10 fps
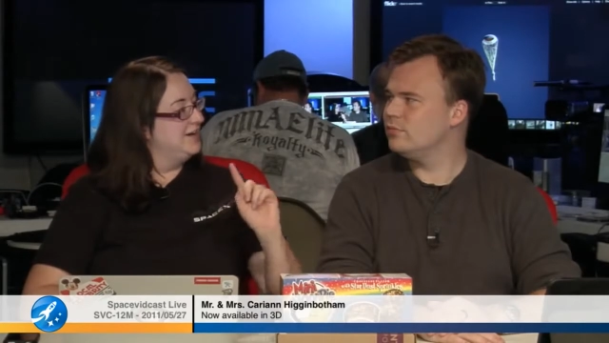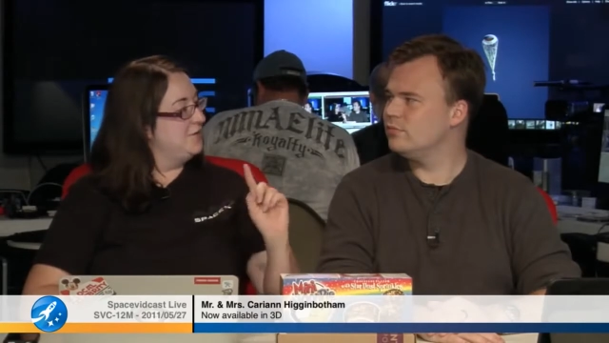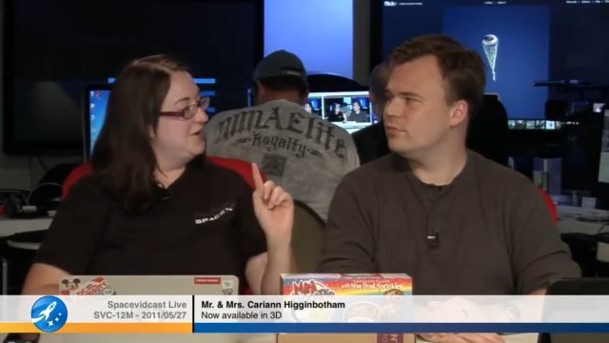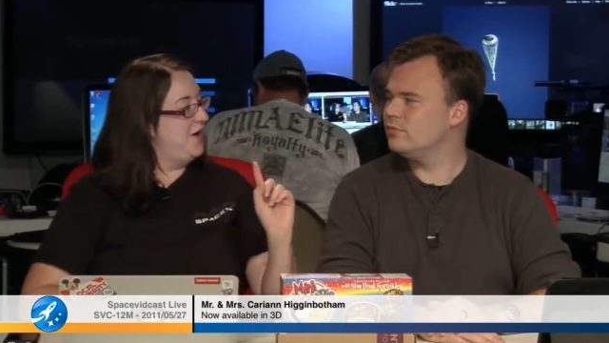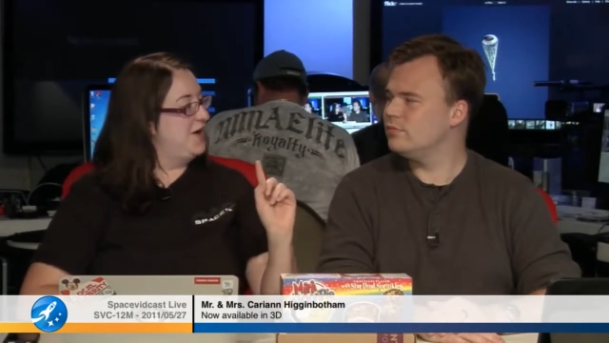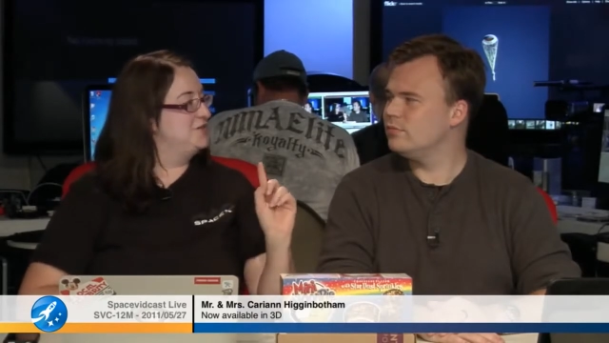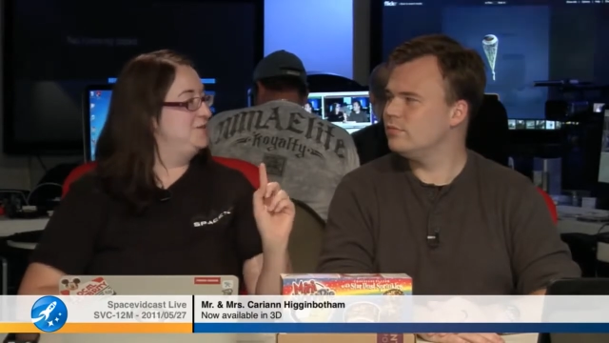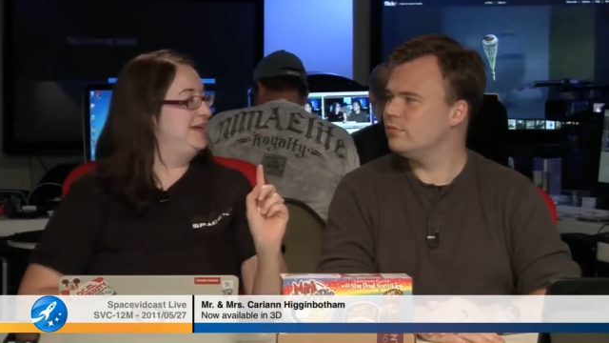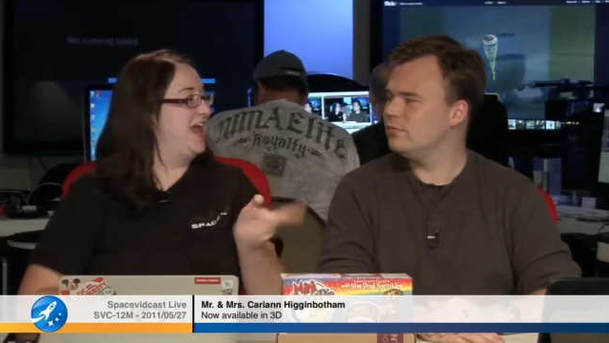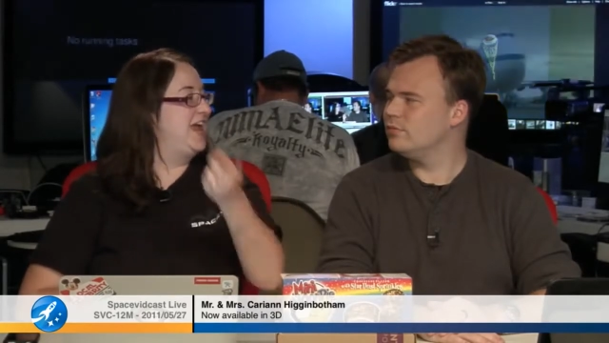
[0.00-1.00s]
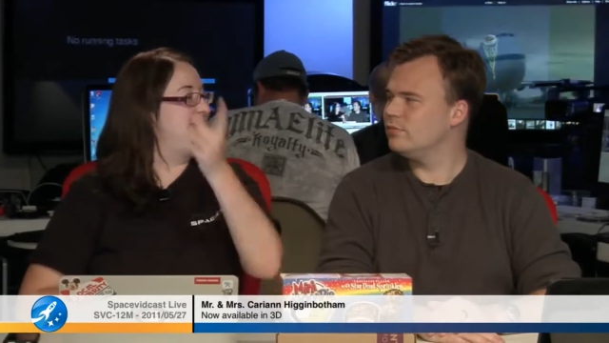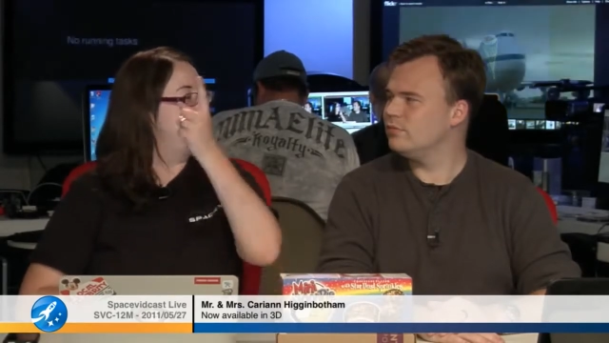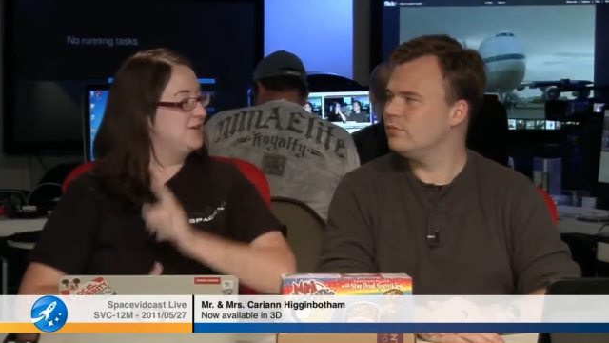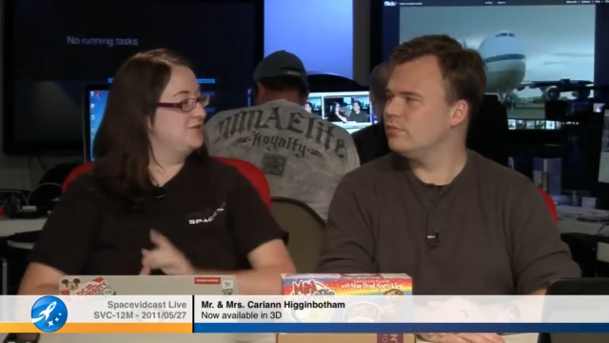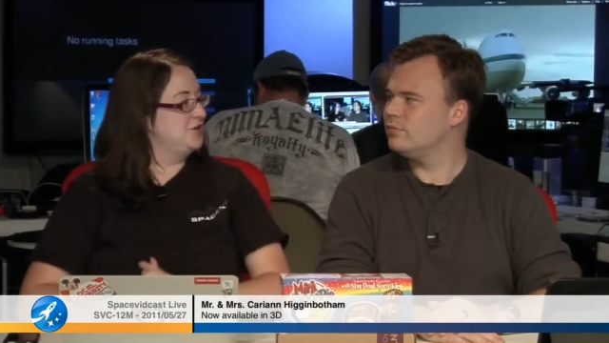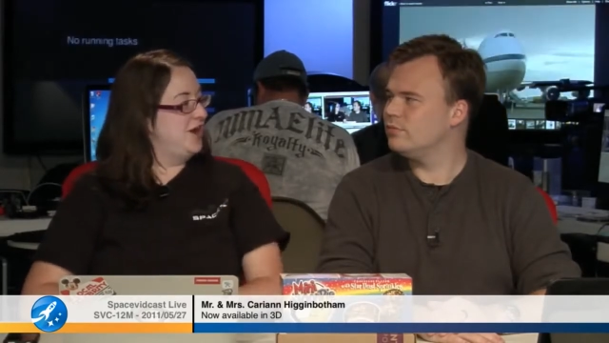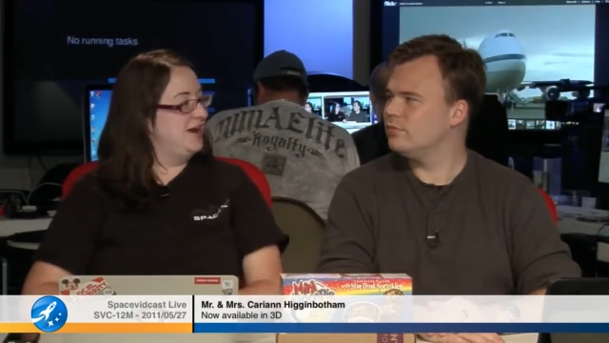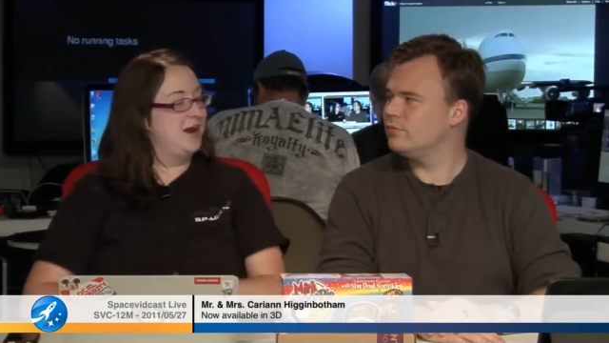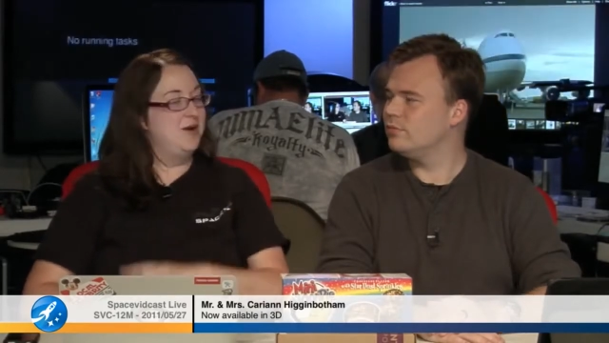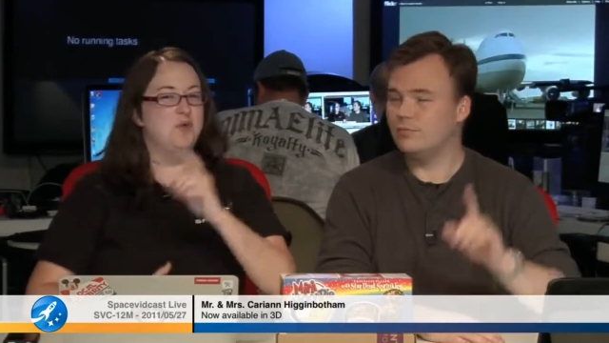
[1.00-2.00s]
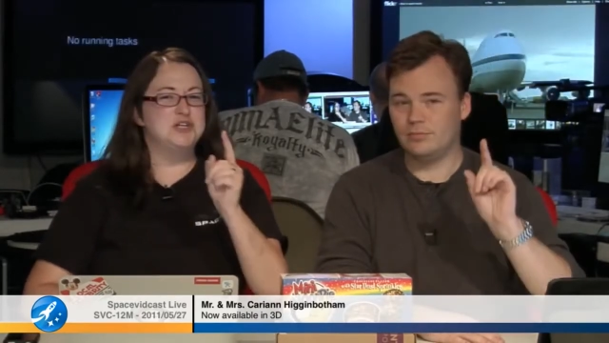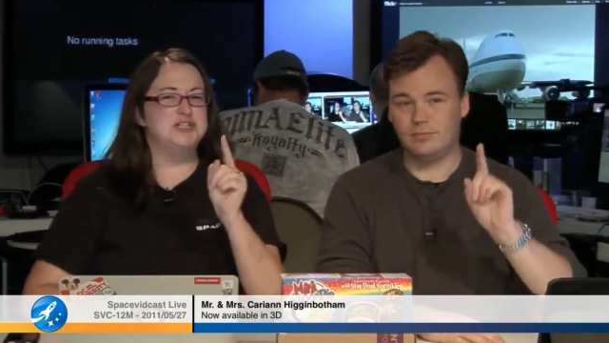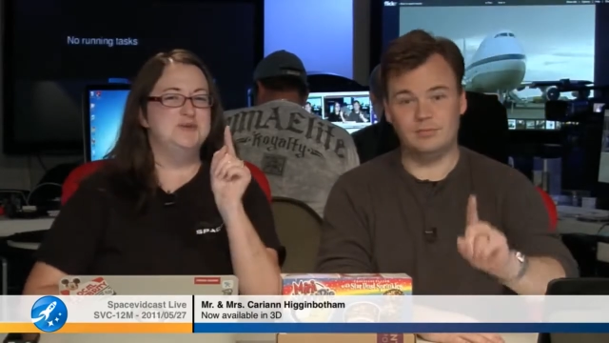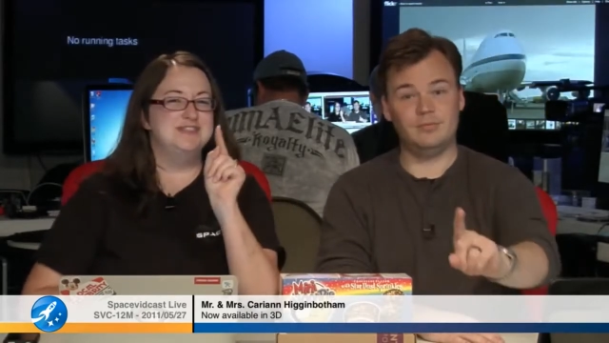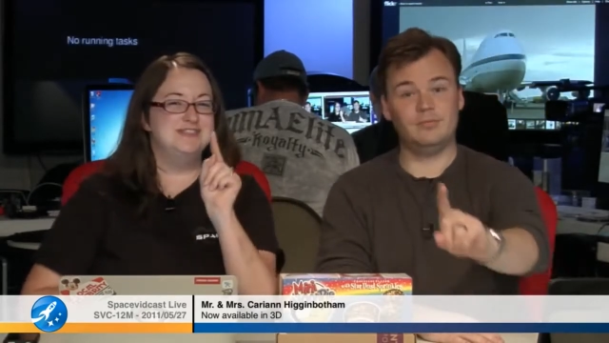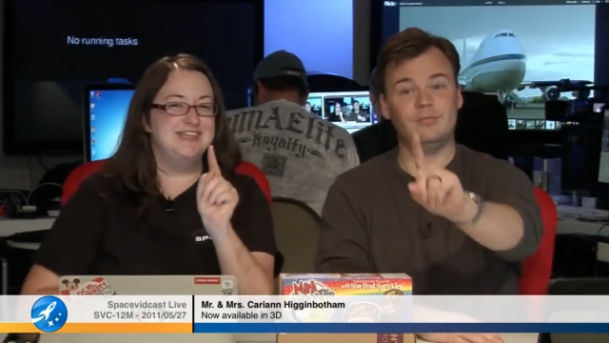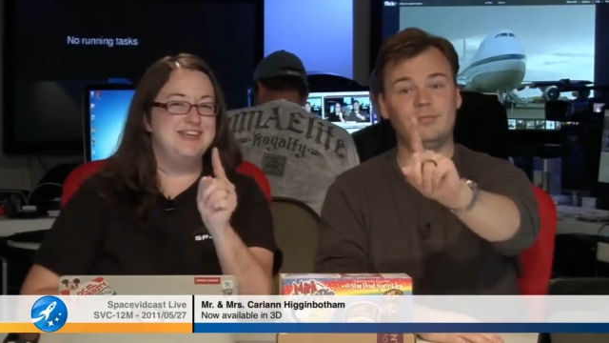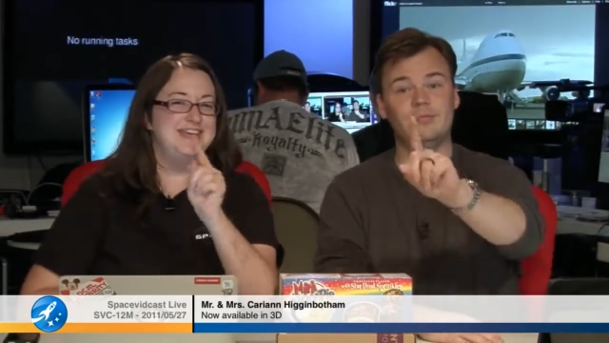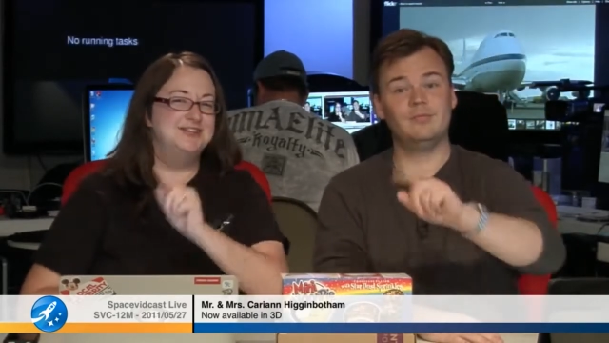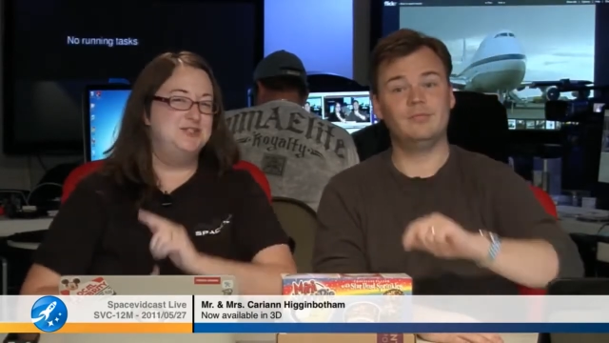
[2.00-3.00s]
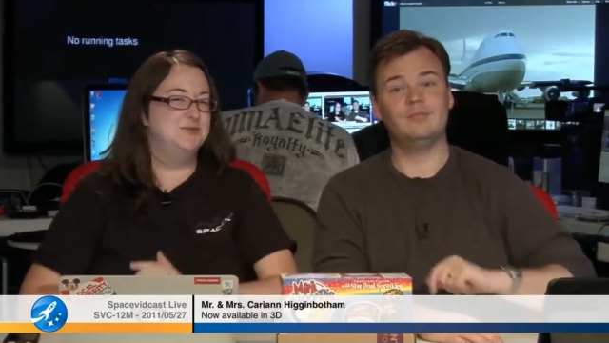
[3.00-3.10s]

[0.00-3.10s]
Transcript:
Speaker 1: You want to know how she became an astronaut and what she was thinking she